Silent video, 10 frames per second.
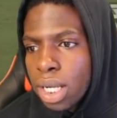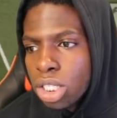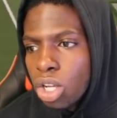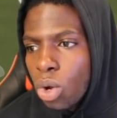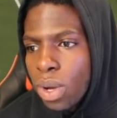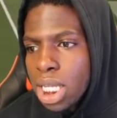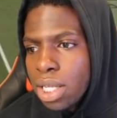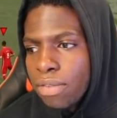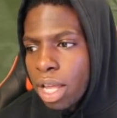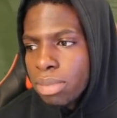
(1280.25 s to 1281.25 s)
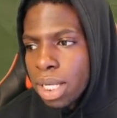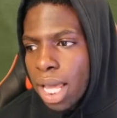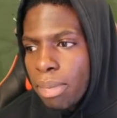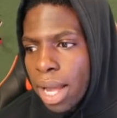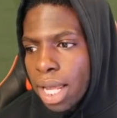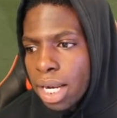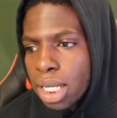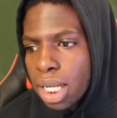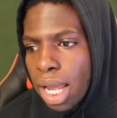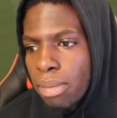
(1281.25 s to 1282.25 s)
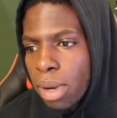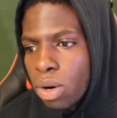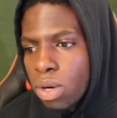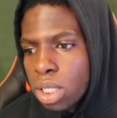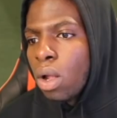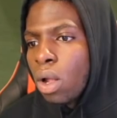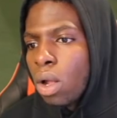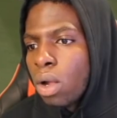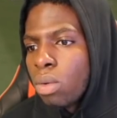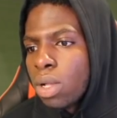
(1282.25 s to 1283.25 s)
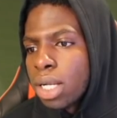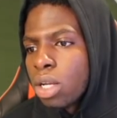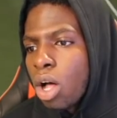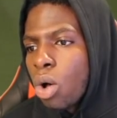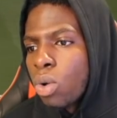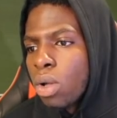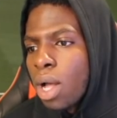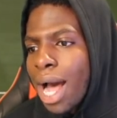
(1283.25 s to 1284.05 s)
It's so easy for him to get back in this game, man. Honestly, that's a goal.